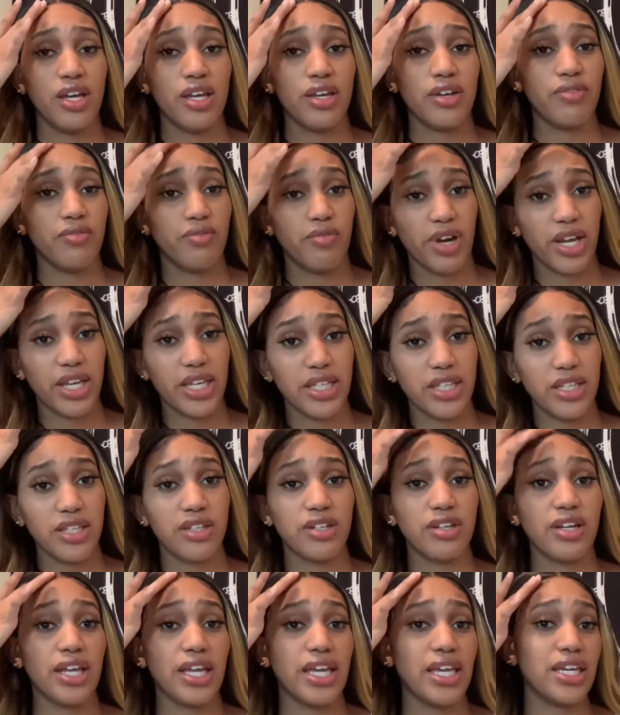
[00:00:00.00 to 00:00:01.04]
right here
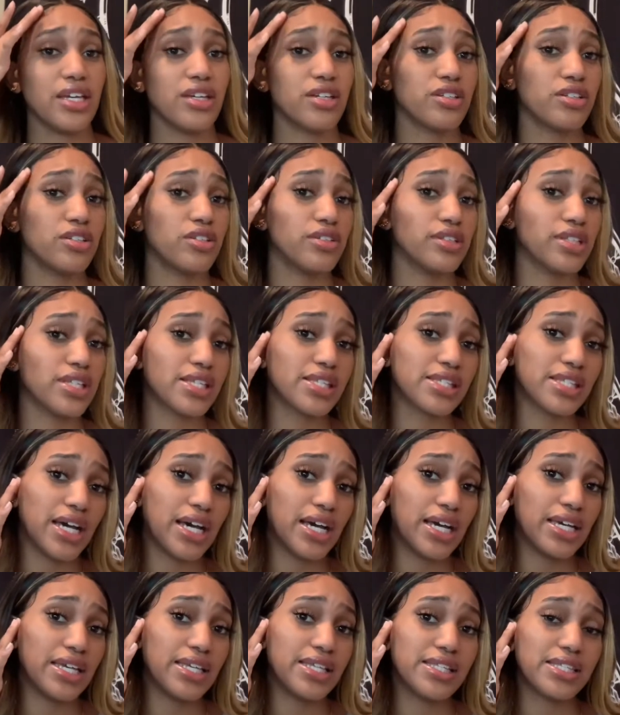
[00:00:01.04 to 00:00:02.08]
and on the
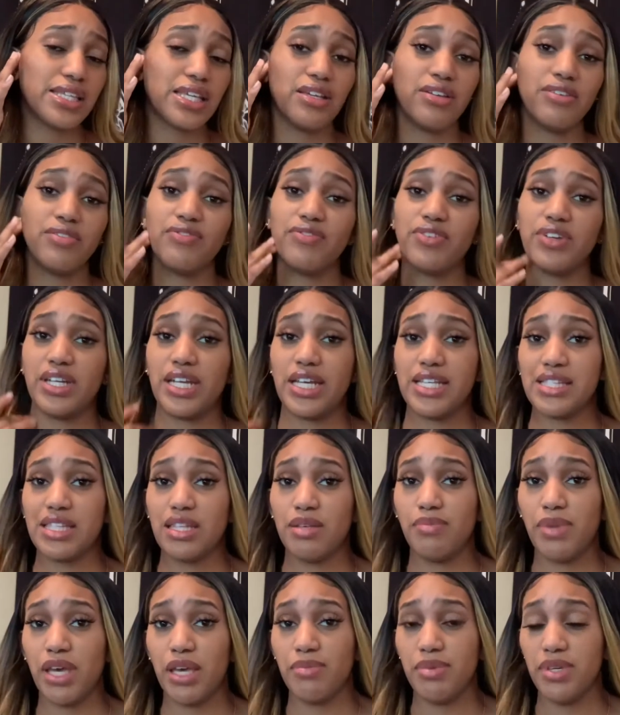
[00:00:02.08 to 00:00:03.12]
sides, and finesse the
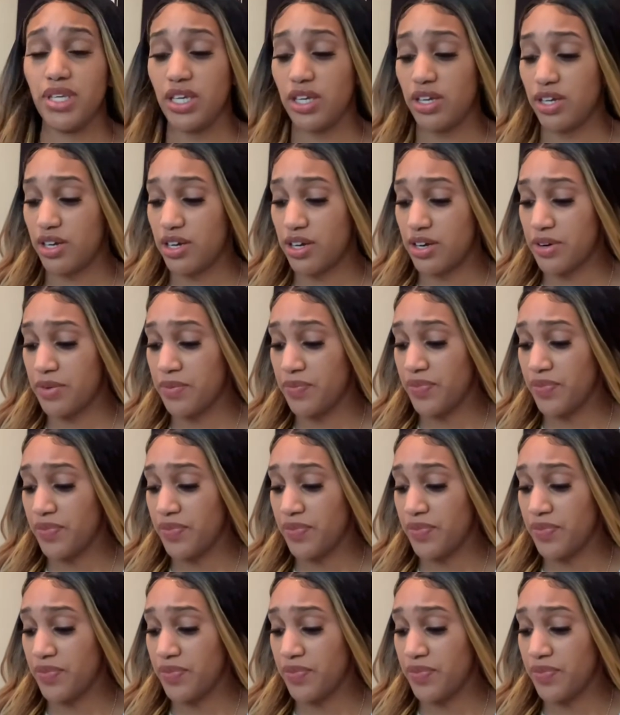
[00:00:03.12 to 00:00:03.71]
baby hair.